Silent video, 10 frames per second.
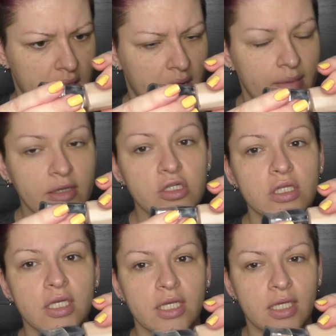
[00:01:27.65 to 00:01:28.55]
I
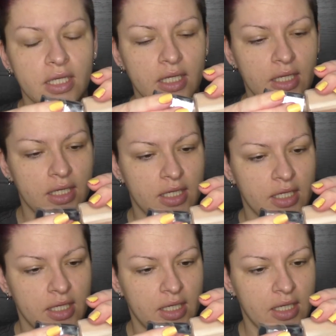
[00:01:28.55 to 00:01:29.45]
actually
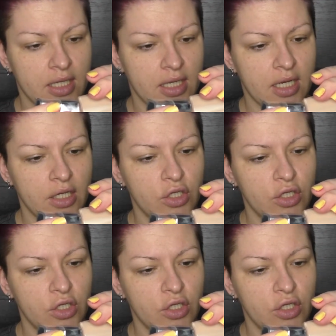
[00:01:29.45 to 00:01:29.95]
got